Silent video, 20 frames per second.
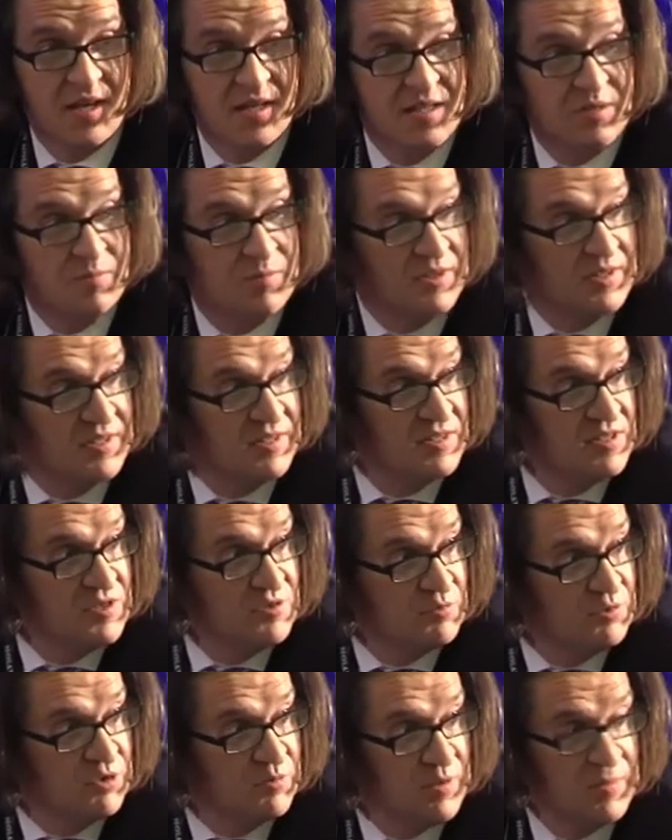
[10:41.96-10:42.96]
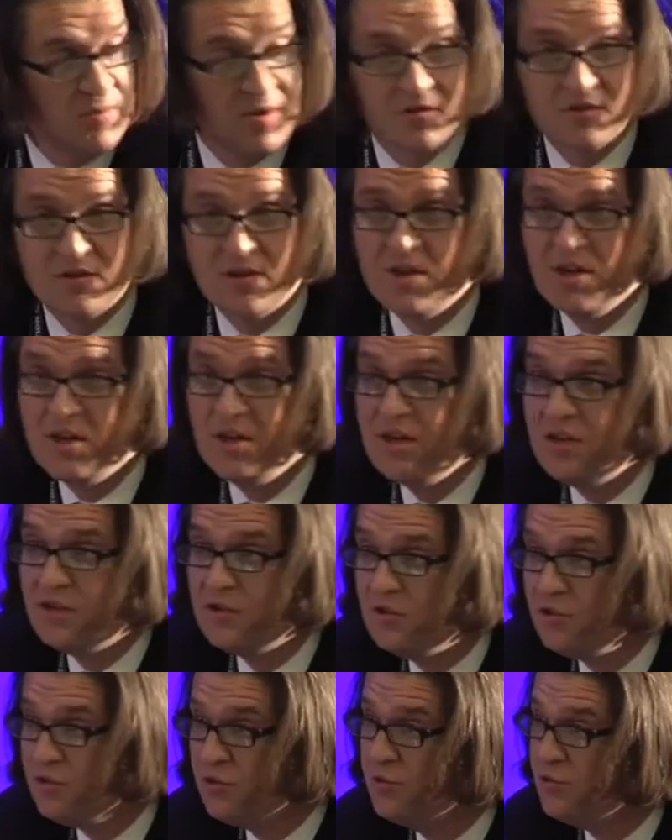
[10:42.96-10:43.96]
anyone in this room about
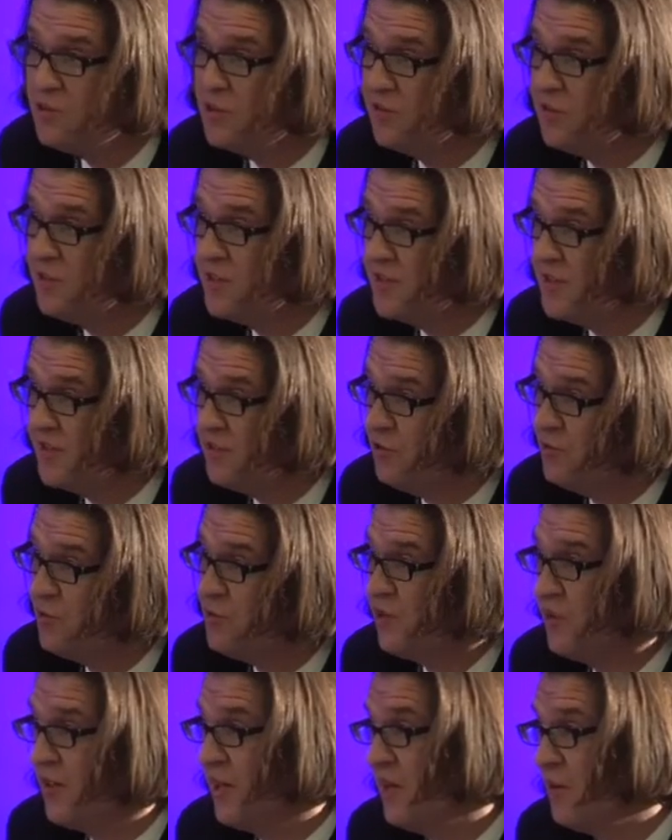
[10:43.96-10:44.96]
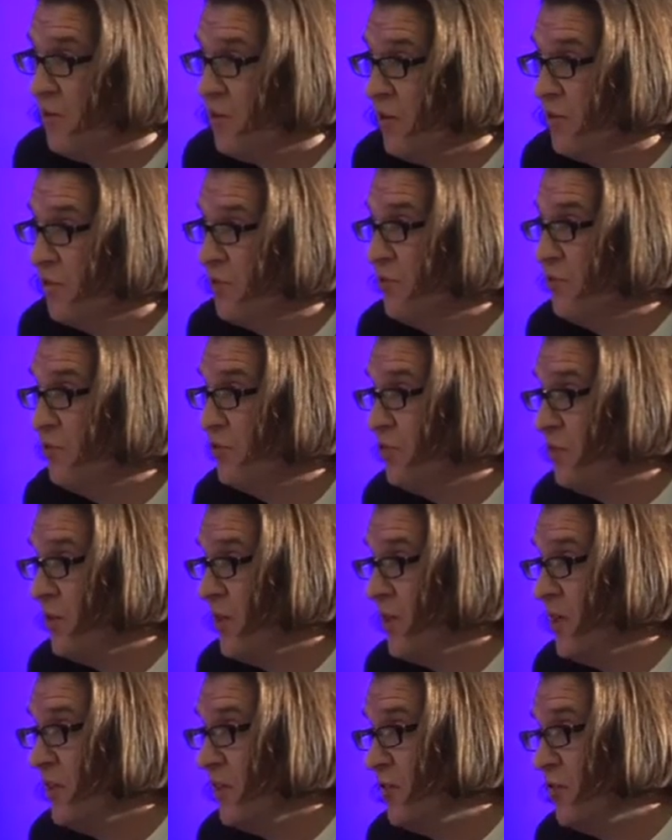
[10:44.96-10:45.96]
the use of the statute, but I want to
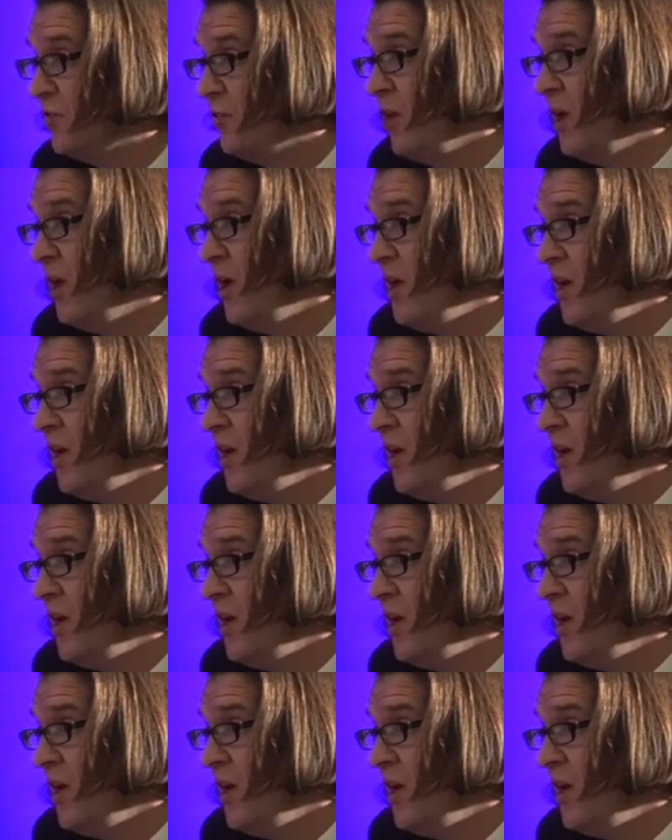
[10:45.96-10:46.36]
try to